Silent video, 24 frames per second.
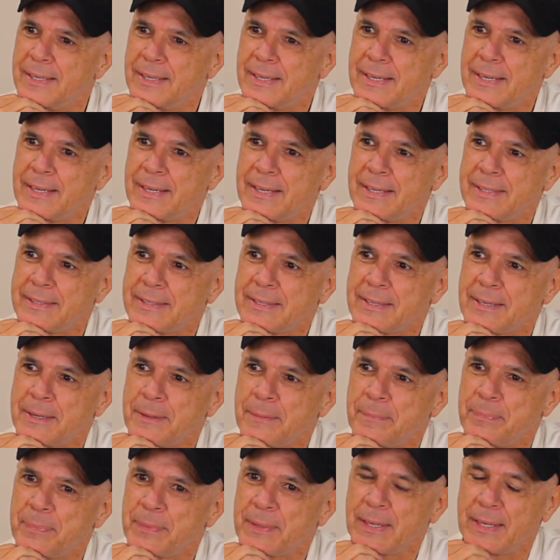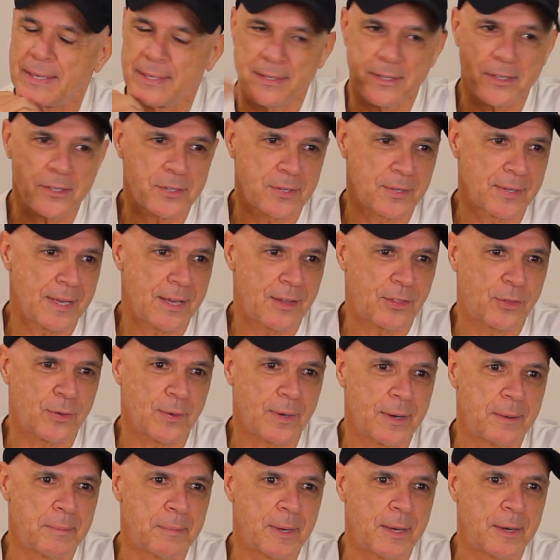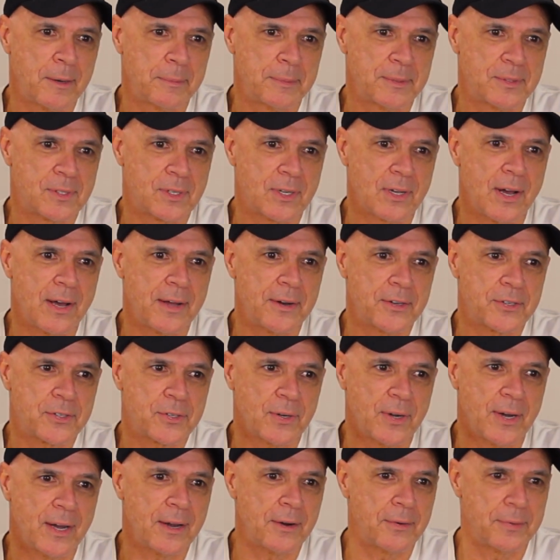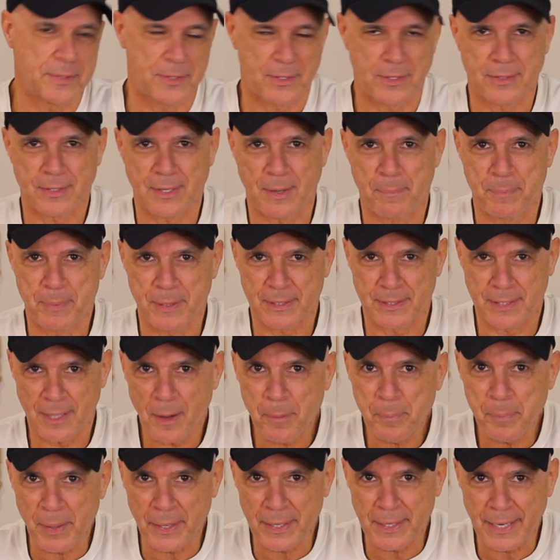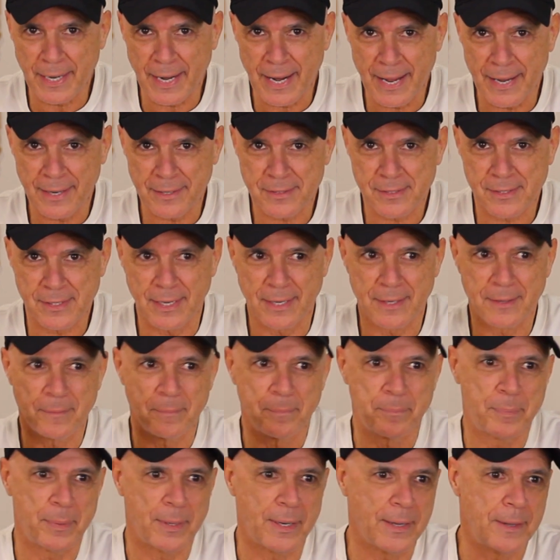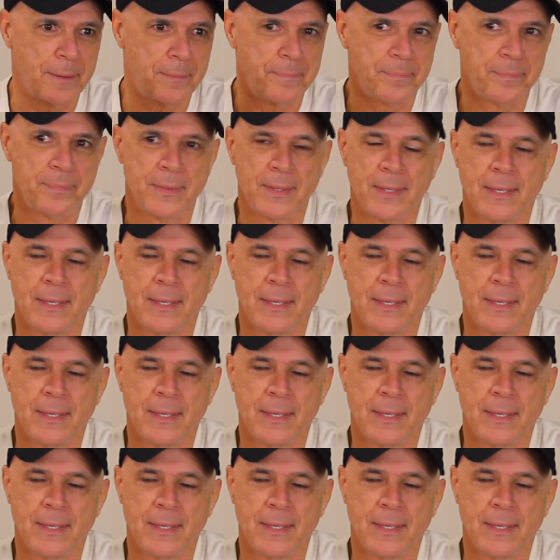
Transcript: And initially, I thought he might have been Scottish or Irish because I picked up on an accent, but